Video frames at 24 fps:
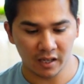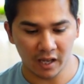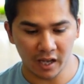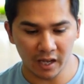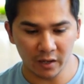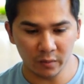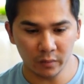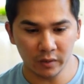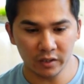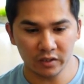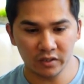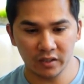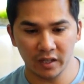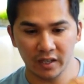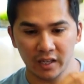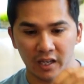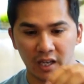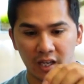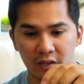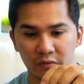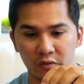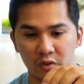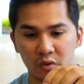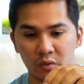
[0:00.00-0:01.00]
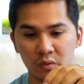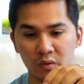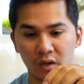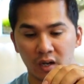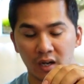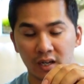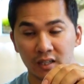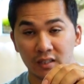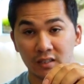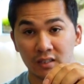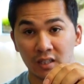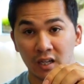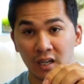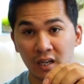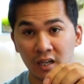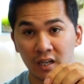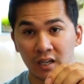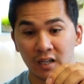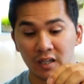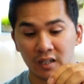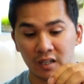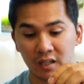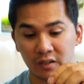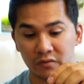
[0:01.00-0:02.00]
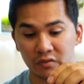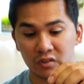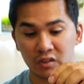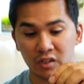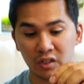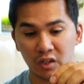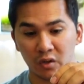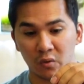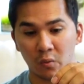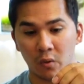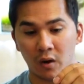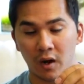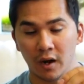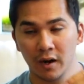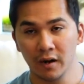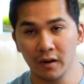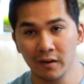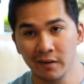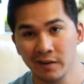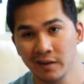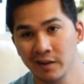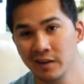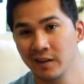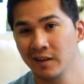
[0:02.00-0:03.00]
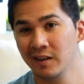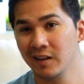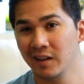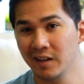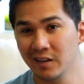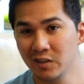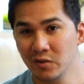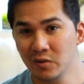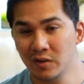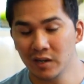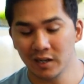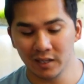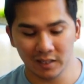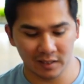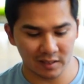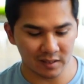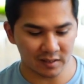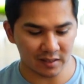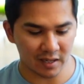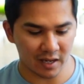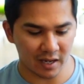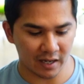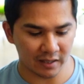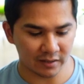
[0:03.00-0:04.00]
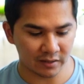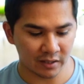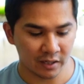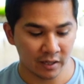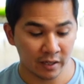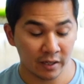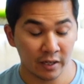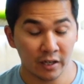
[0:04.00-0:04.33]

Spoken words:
I wish they gave you a ton of steel wire and you cut it to size.